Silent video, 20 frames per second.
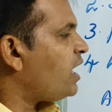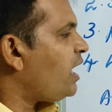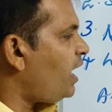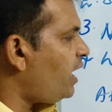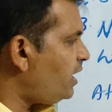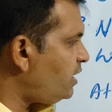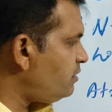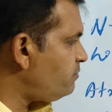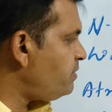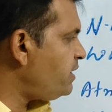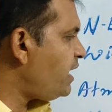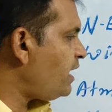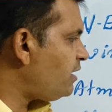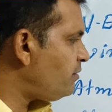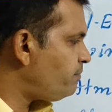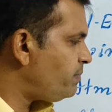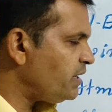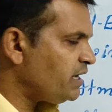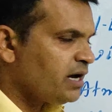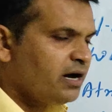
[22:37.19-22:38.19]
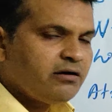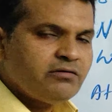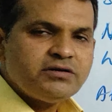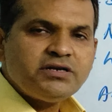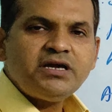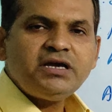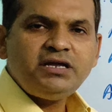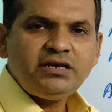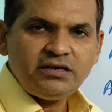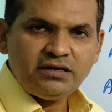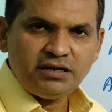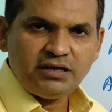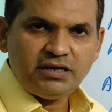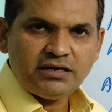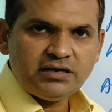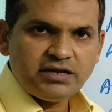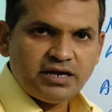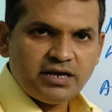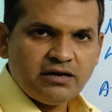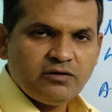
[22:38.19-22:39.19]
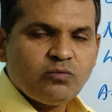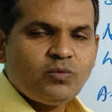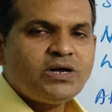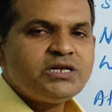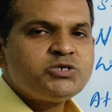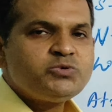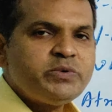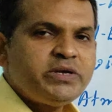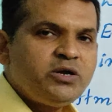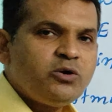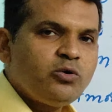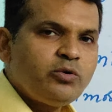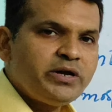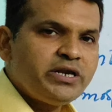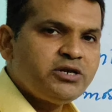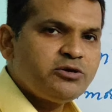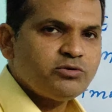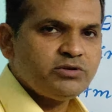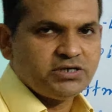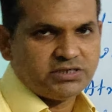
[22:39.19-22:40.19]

I'll be helping out in detail once we go into